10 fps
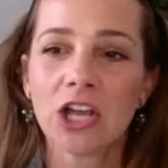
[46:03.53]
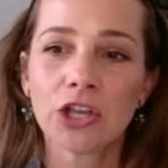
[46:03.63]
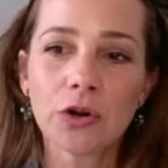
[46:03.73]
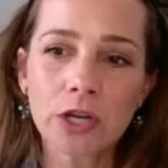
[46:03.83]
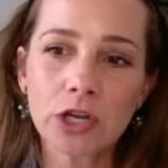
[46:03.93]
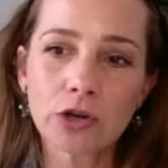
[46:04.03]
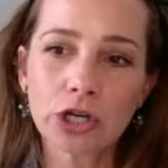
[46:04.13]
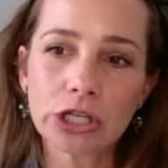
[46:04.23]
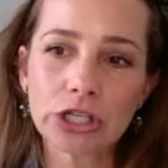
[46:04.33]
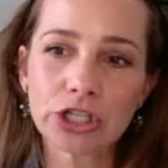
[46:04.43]
You know what you
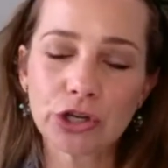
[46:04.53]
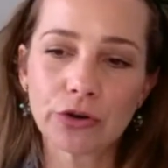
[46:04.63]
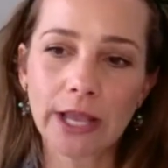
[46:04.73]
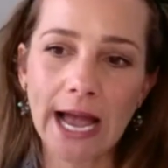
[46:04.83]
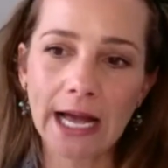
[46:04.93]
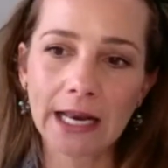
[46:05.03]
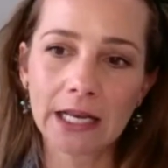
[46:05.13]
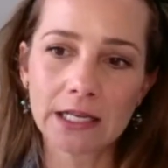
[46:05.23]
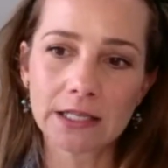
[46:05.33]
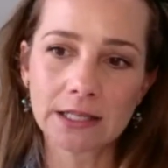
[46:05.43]
could do, Kat,
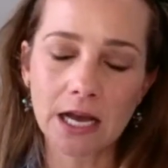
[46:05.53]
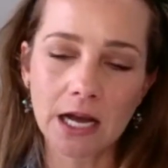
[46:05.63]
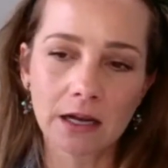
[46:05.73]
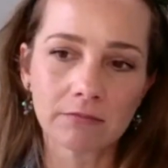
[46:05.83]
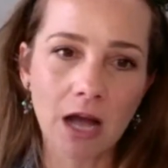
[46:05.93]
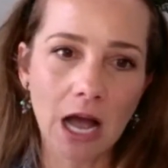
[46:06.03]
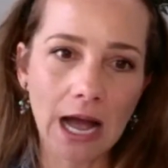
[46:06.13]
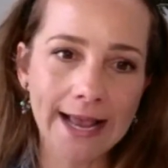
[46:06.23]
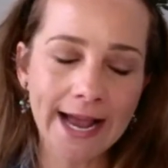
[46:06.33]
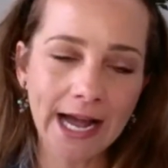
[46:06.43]
is um,
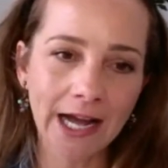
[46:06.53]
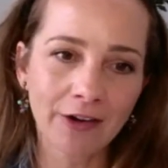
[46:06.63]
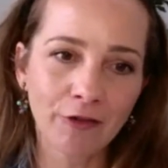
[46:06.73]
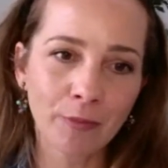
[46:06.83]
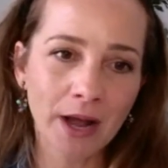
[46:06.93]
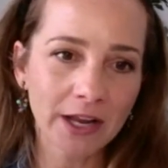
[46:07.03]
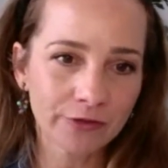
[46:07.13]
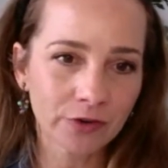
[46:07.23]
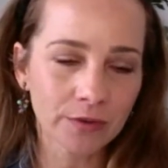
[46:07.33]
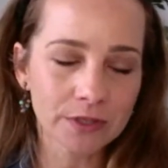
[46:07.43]
I have my
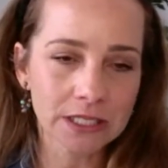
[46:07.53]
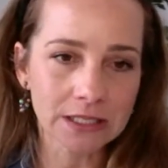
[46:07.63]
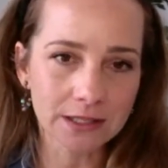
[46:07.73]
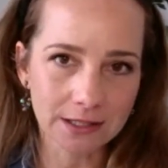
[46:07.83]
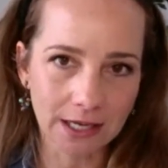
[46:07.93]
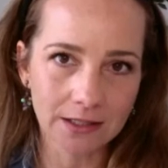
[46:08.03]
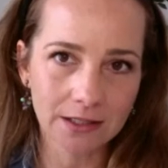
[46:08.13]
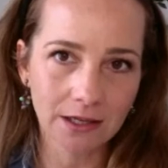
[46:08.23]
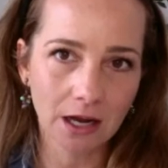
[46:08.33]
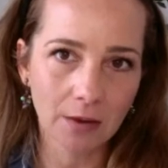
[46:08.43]
informed
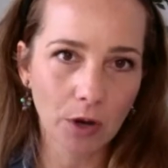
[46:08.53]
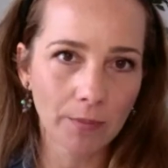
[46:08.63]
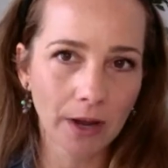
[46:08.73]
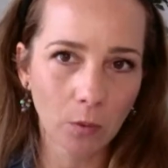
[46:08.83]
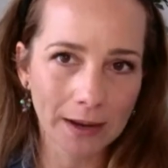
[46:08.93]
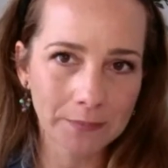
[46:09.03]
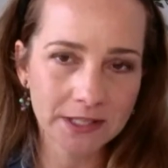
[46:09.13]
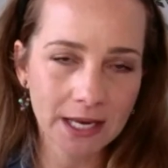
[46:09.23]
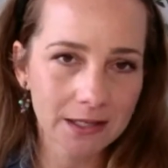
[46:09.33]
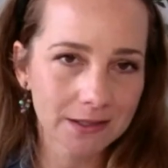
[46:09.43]
consent up on my
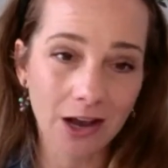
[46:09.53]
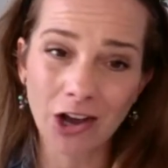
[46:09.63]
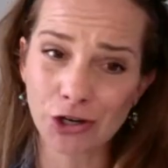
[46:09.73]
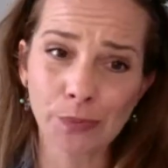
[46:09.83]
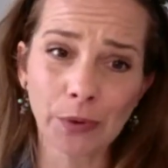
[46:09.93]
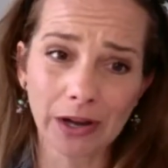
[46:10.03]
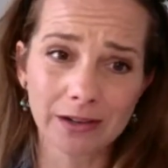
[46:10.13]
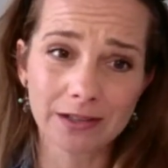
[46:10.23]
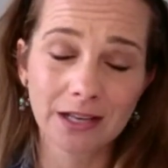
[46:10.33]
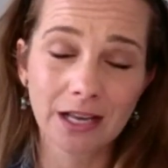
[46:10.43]
website. It's a hundred
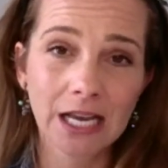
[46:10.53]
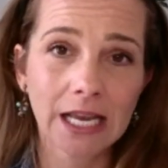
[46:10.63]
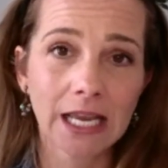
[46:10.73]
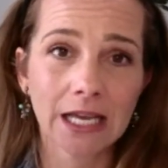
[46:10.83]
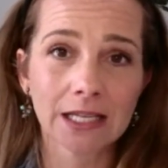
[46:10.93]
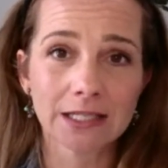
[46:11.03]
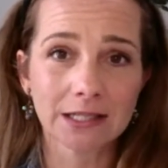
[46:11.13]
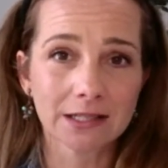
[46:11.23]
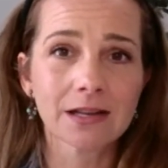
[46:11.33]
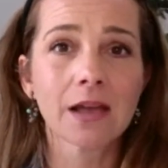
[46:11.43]
bucks and
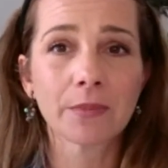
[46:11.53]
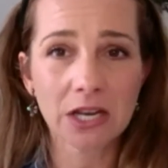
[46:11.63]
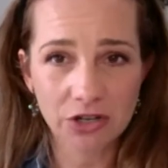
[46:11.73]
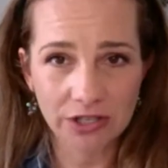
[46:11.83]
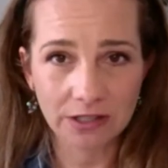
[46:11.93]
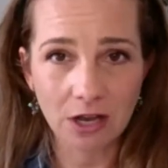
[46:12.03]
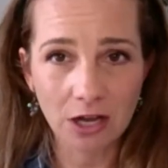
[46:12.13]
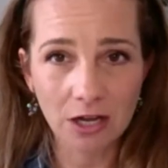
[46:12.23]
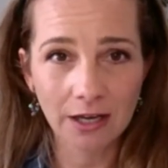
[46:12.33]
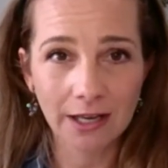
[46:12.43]
it's 10 pages
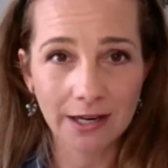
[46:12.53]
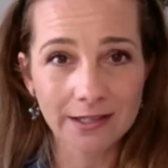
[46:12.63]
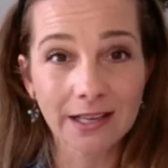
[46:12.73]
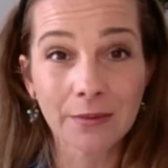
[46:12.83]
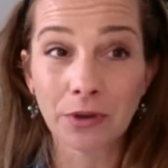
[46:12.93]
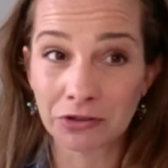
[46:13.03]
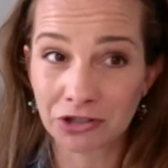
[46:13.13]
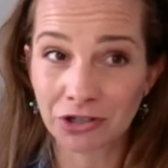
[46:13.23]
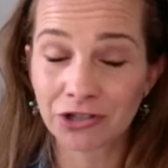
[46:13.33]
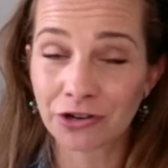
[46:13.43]
long. And as I
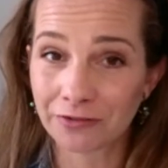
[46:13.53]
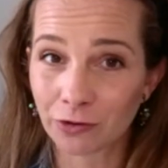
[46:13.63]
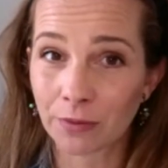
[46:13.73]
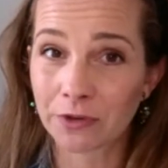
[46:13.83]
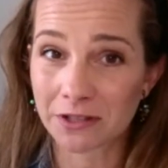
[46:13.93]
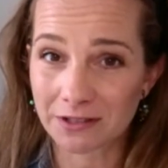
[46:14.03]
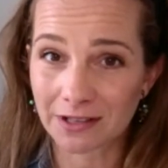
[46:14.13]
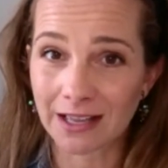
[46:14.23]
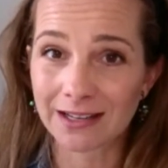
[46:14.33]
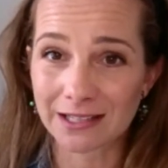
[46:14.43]
mentioned, your informed
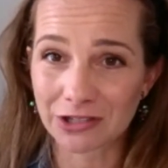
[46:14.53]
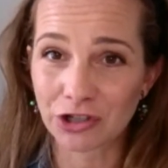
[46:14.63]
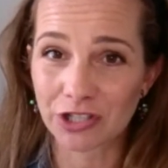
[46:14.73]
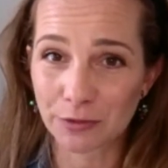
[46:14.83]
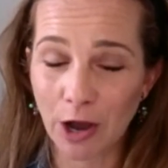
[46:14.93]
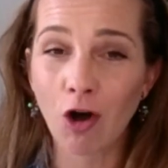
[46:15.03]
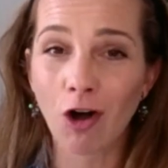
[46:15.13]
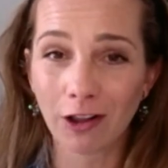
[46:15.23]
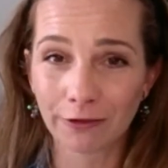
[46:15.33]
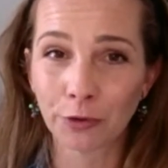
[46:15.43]
consent is just about
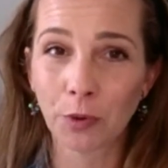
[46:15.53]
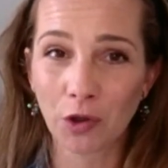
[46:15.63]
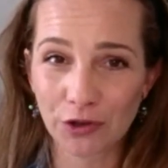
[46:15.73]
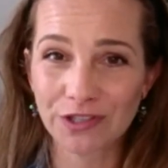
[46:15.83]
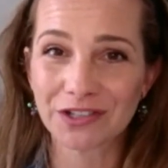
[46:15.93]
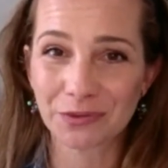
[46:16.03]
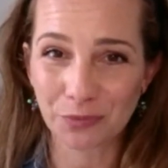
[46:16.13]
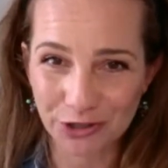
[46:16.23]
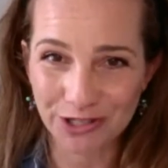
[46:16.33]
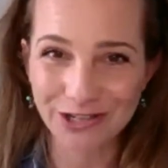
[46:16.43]
all of your policies
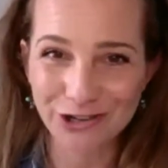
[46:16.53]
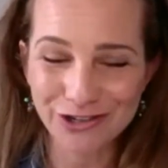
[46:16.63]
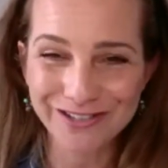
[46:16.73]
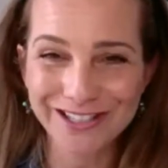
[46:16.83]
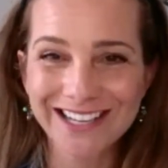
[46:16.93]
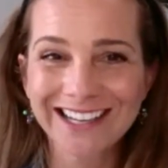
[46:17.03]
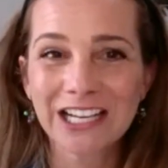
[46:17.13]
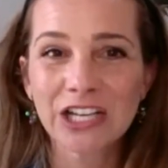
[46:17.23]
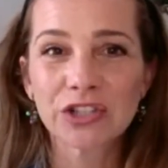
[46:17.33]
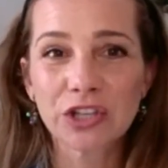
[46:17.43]
and procedures.
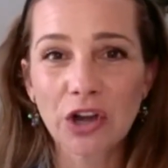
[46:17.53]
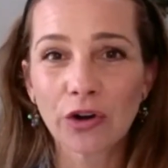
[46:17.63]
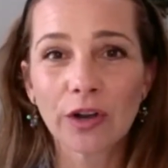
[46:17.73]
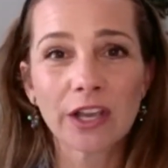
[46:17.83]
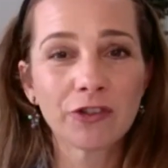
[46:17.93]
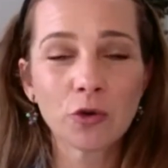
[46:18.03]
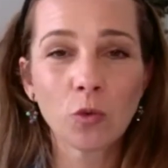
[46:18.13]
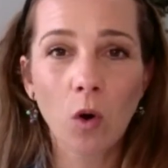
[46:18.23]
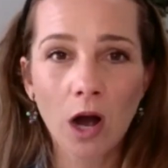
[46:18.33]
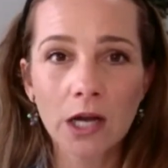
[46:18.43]
So if you
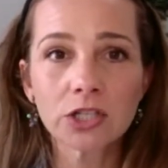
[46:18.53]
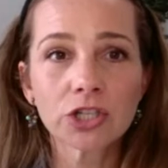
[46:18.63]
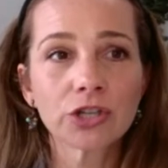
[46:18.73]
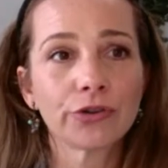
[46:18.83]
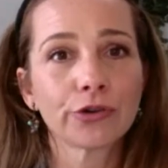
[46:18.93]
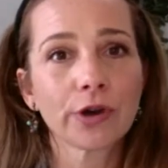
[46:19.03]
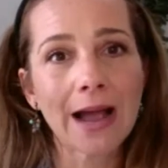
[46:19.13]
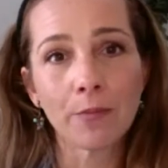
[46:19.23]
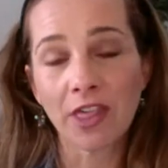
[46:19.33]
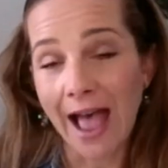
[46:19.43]
want to
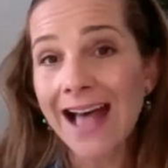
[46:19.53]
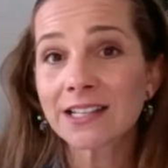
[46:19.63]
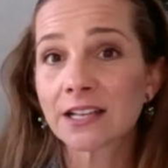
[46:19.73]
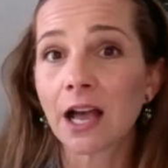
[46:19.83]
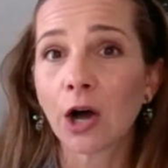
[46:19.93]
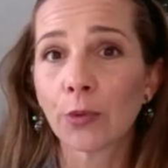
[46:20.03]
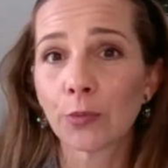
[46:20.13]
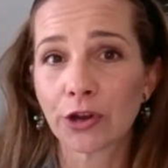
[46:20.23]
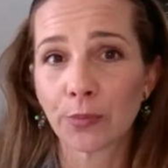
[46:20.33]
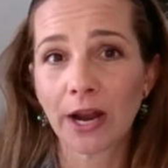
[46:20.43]
grab that to help
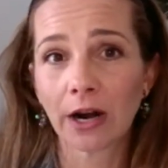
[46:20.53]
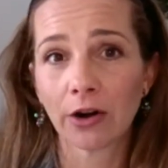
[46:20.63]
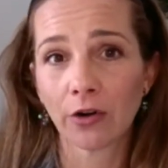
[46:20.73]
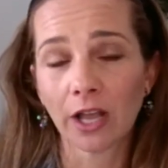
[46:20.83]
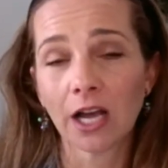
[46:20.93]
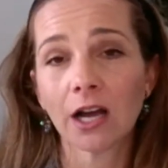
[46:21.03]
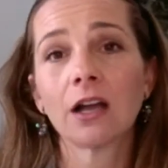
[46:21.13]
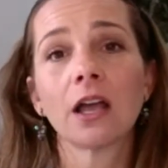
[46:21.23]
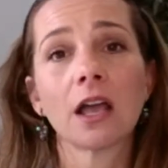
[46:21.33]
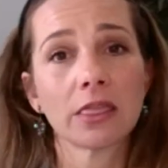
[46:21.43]
with your
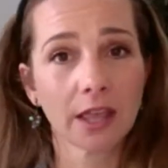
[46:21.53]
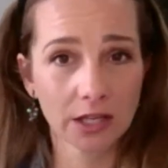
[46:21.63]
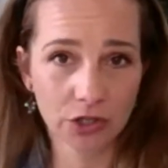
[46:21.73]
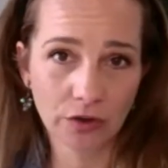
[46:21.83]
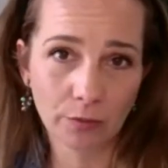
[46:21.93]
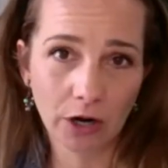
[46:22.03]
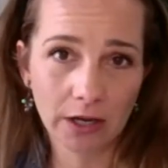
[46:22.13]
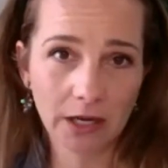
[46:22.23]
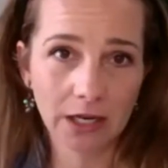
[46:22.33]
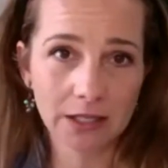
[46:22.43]
paranoia and then do the
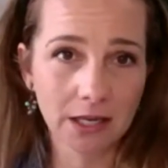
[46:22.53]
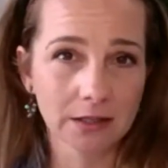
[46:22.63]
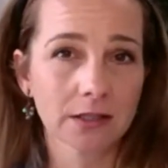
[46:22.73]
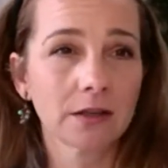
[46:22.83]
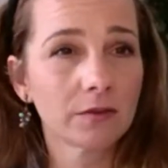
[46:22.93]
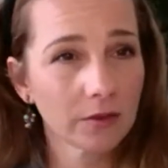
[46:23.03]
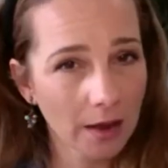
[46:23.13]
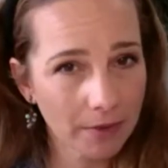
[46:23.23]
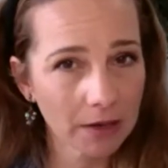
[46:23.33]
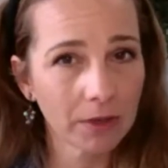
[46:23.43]
marketing intensive,
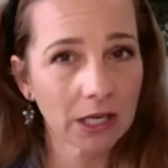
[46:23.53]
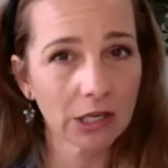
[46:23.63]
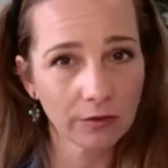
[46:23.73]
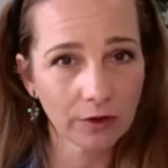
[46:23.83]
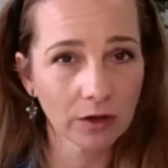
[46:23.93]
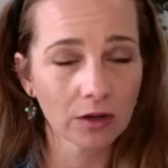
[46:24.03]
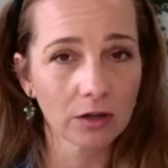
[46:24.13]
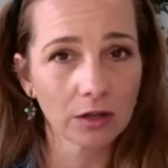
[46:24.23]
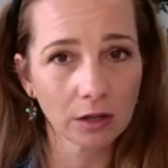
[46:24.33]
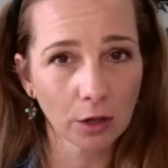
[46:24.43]
that might make you
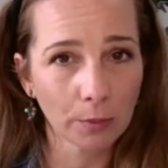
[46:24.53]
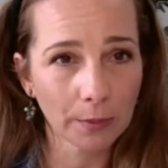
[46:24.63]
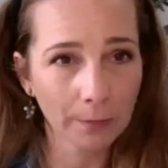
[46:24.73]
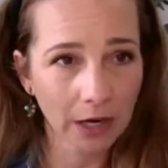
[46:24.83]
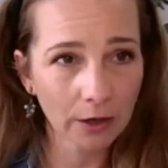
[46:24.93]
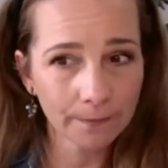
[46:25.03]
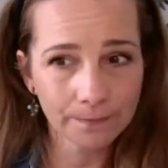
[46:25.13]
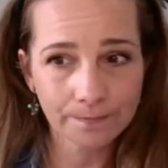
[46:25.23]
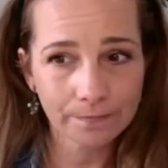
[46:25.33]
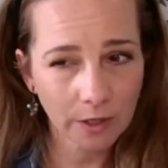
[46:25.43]
feel a little bit better.
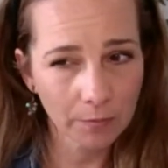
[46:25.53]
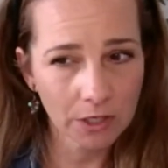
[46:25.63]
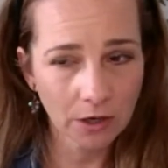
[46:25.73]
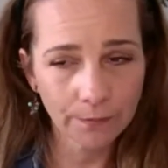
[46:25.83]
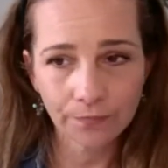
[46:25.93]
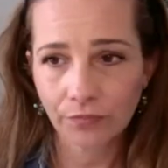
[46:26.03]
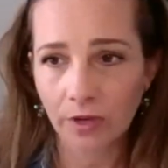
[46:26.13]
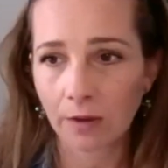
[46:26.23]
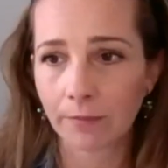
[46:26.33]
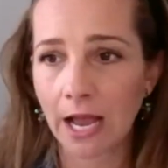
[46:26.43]
Let me know.
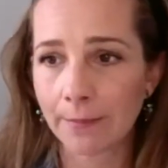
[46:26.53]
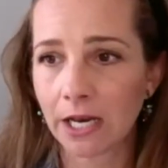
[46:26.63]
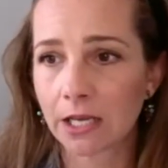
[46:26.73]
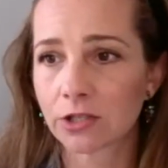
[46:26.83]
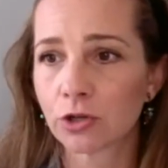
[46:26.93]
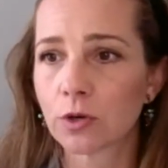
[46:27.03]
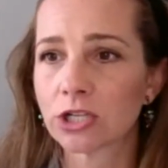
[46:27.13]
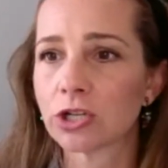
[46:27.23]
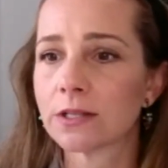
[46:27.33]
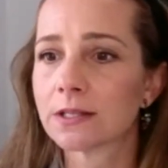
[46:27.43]
I'm happy to answer
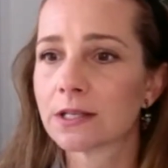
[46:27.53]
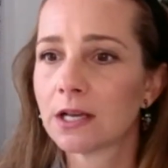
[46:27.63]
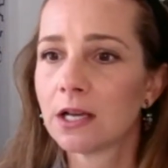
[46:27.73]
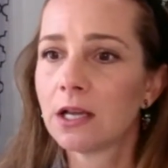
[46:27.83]
questions.